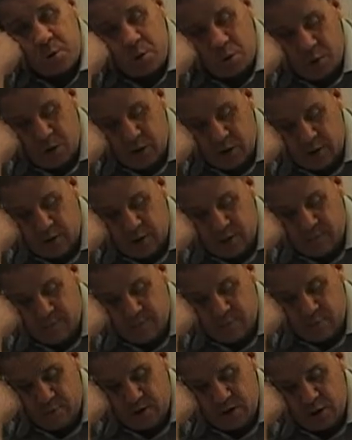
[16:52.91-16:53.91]
the
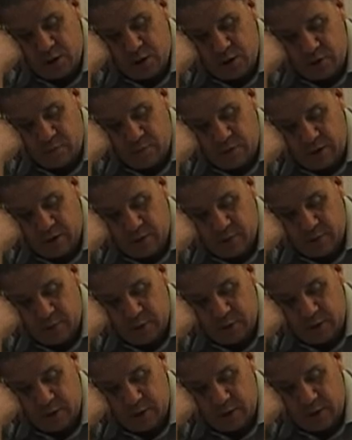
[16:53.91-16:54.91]
information
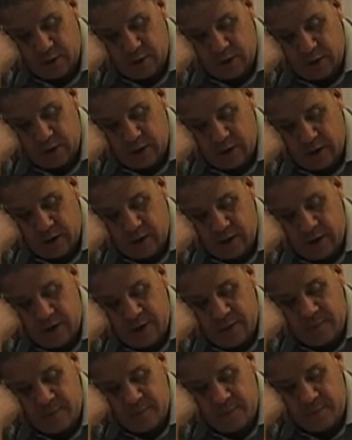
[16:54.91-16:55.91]
about
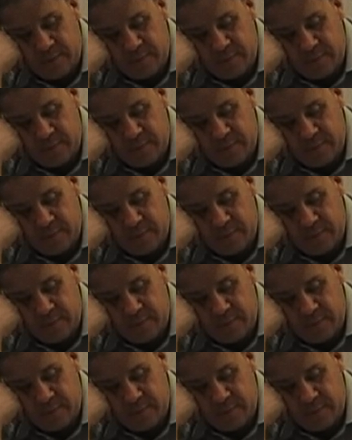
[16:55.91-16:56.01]
the